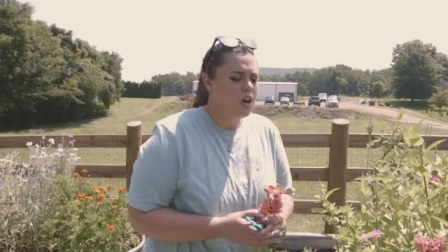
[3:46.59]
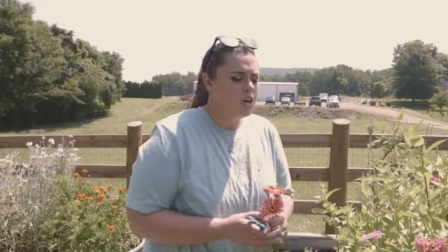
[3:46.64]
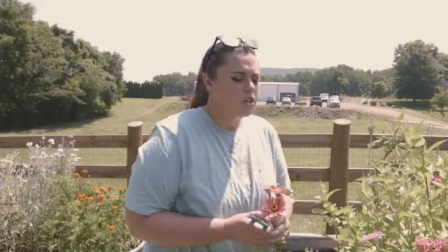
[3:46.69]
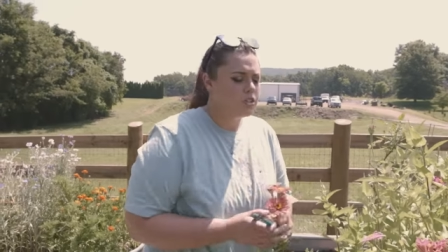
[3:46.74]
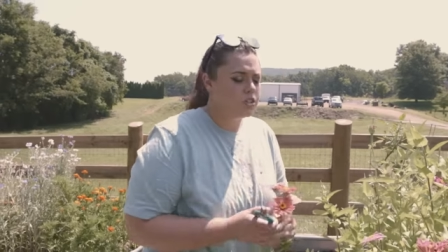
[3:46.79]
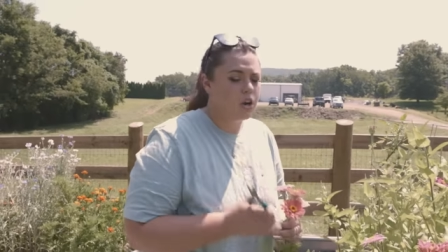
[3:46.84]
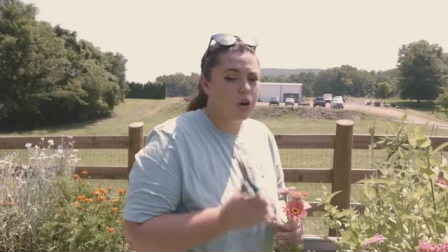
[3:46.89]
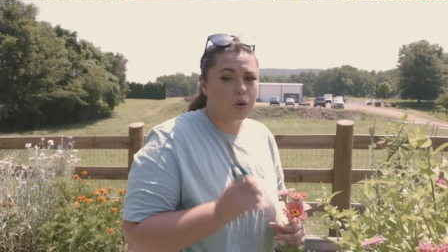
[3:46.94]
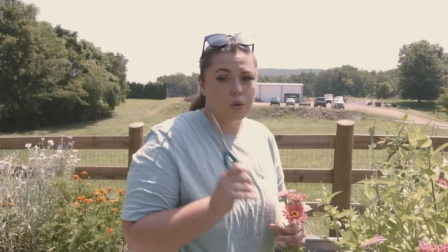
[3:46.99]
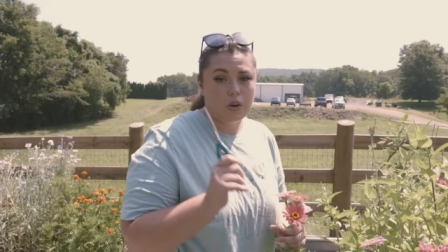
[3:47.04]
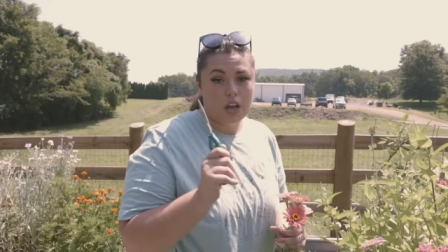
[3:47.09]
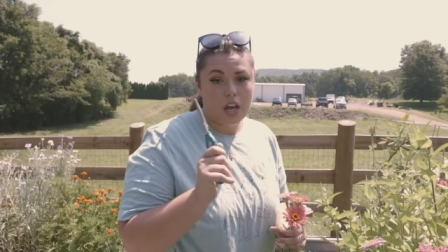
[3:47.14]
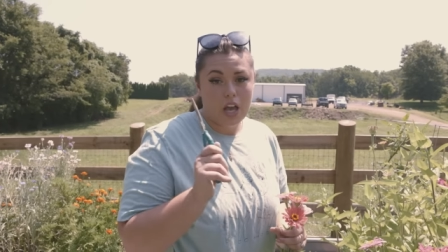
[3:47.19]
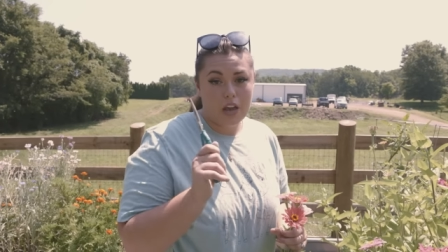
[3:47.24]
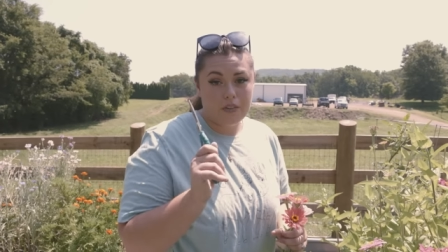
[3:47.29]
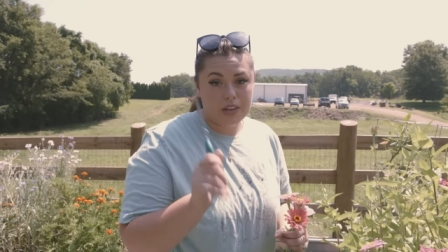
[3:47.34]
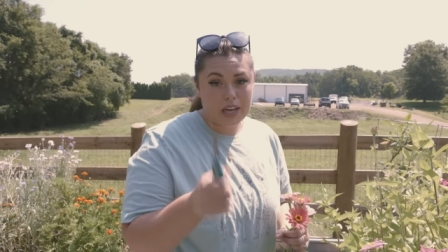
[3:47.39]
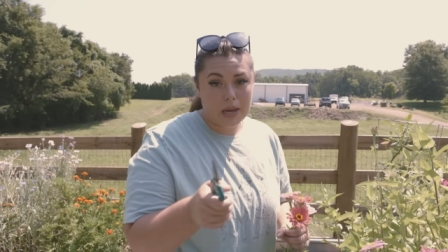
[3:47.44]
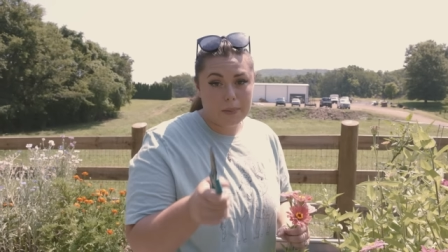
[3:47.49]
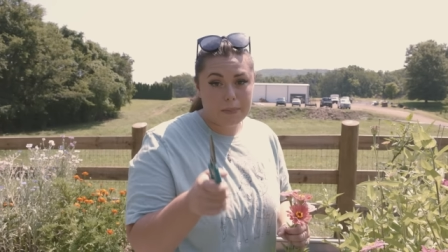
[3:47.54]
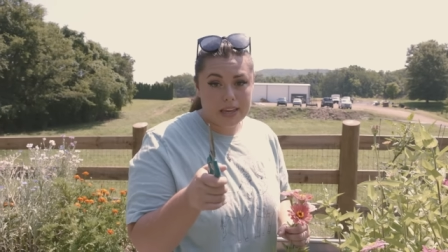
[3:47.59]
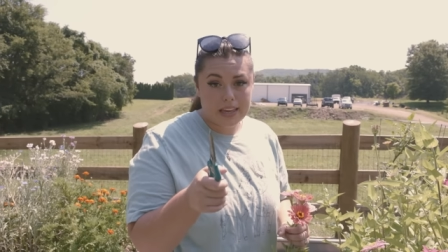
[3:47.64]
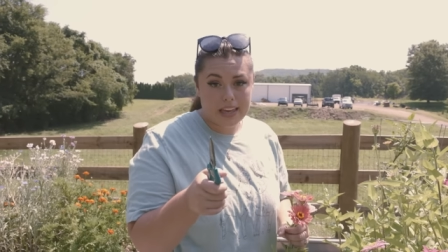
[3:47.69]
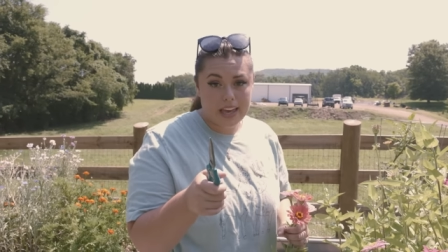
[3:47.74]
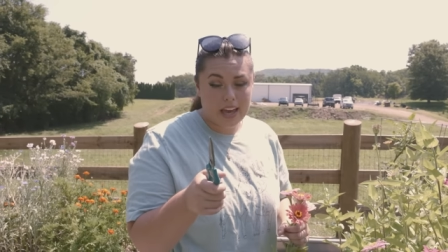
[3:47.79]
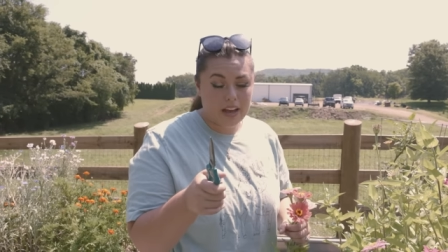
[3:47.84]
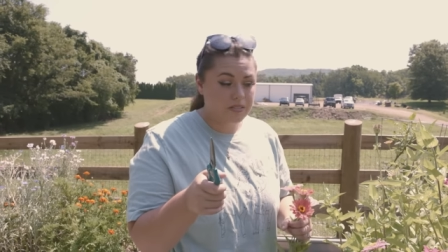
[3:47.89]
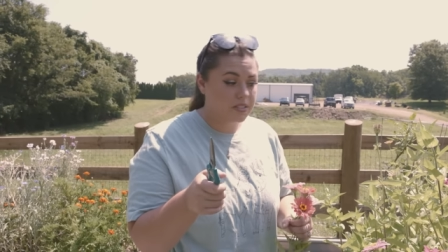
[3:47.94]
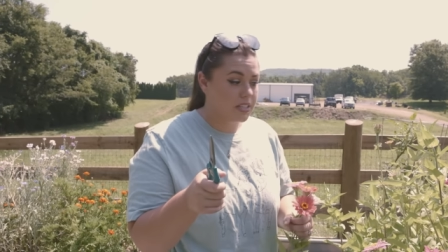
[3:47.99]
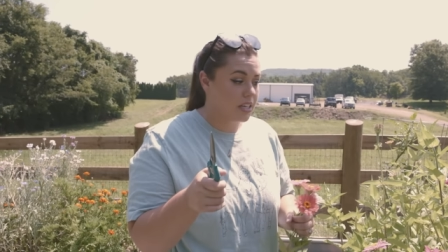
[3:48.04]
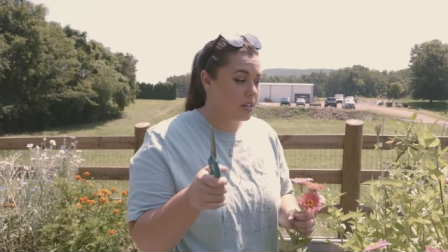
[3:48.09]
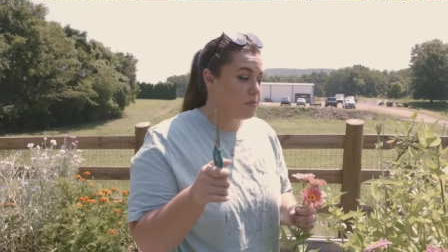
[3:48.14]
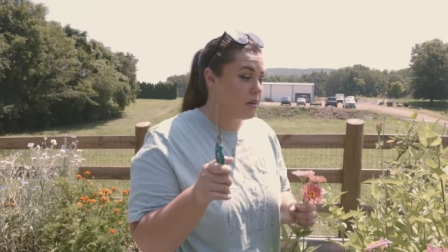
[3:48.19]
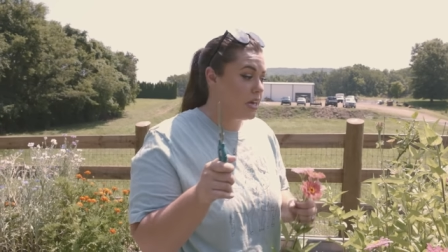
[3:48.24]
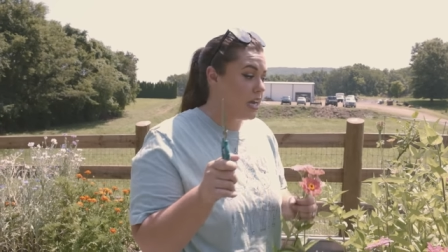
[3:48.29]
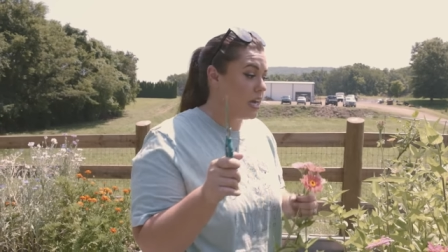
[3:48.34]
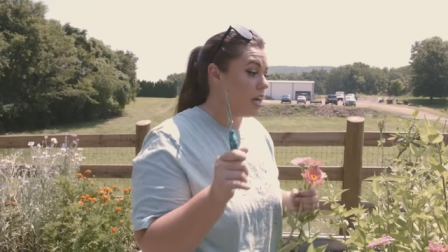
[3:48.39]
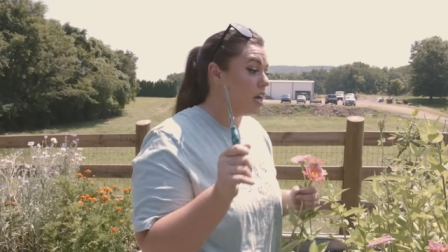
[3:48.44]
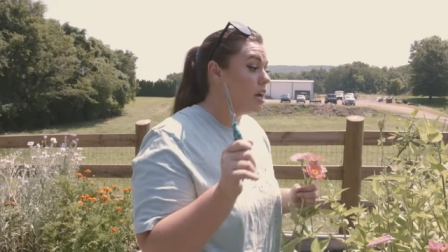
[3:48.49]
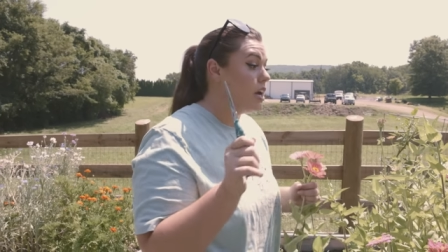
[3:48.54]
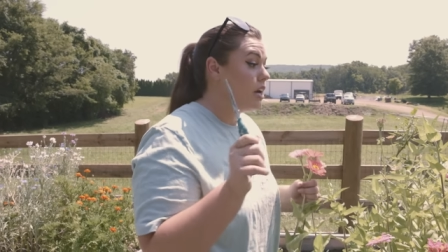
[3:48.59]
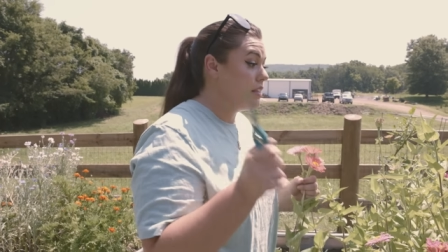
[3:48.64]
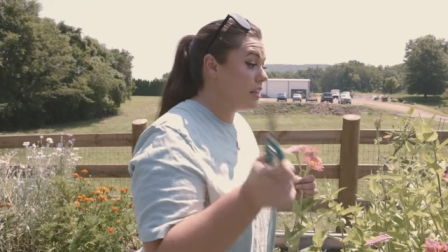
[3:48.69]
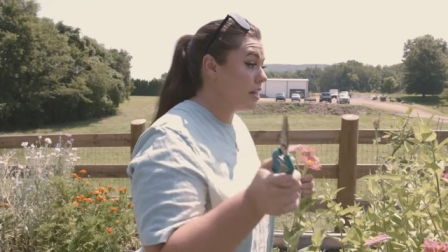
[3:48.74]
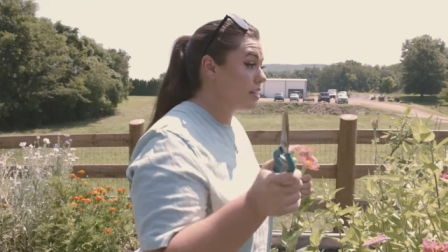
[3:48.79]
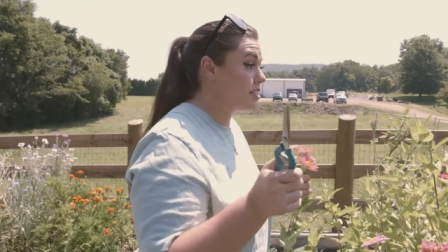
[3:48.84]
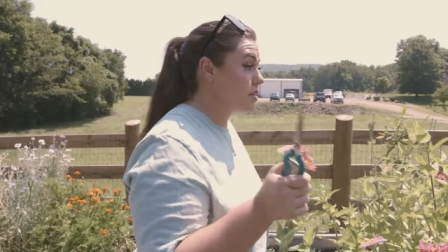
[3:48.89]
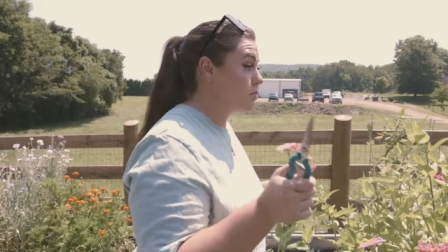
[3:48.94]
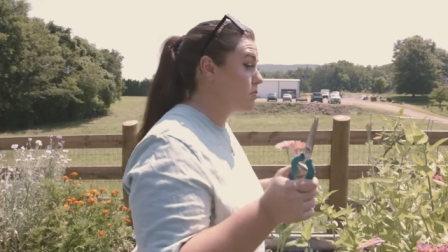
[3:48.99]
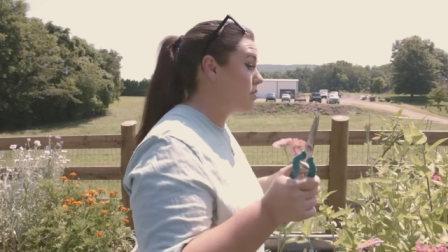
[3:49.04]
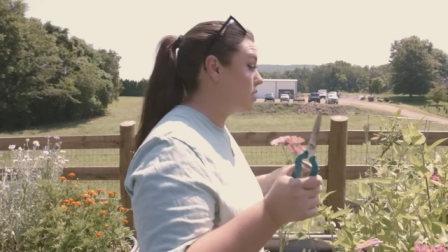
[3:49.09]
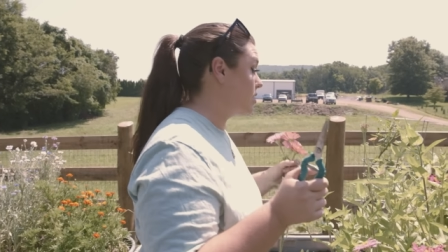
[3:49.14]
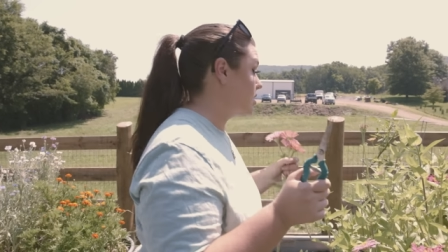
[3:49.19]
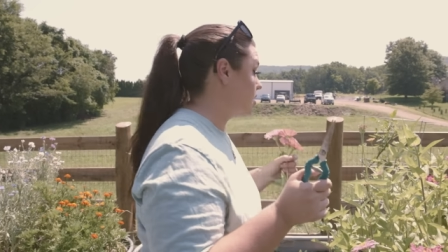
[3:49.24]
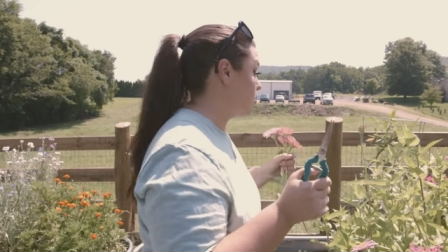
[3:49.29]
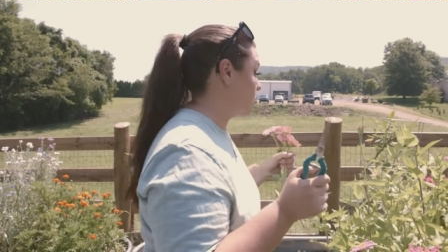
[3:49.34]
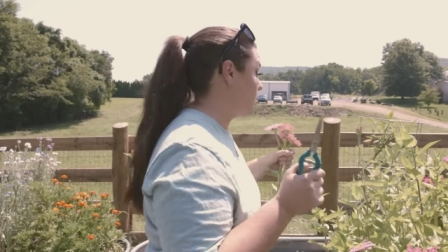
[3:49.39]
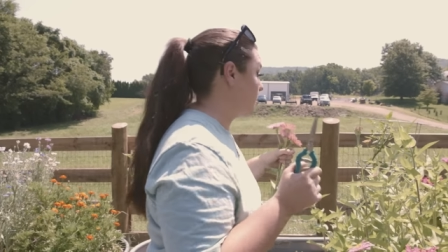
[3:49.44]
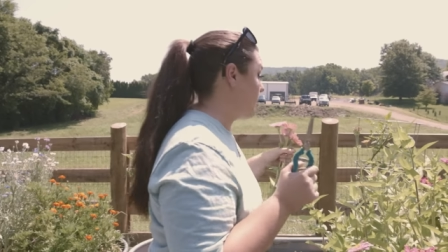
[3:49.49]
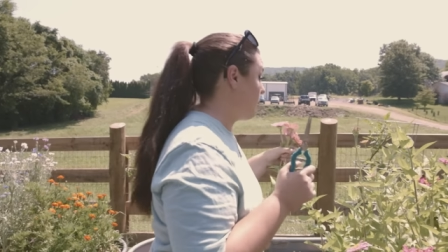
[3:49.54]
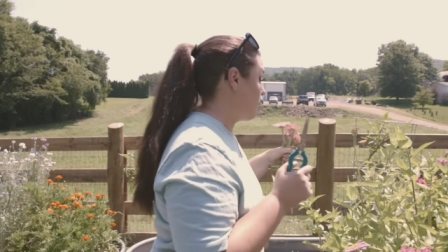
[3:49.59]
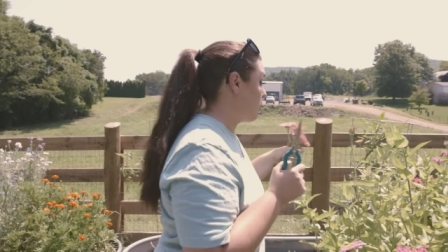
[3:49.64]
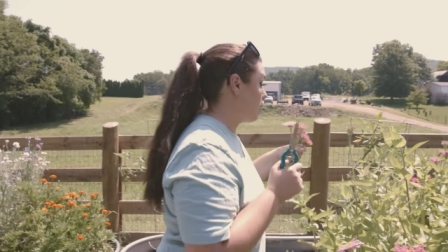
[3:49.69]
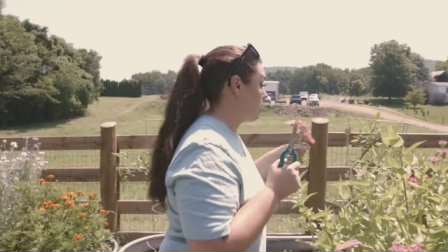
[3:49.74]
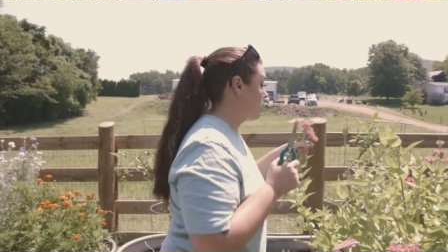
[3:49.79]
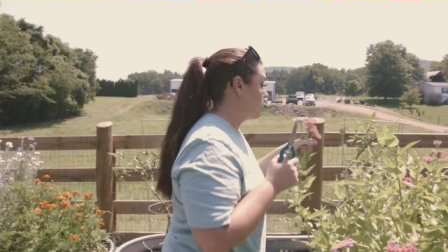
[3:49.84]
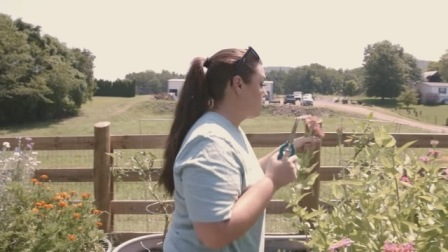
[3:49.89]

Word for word: So if you got big calves like me, that's something to remember.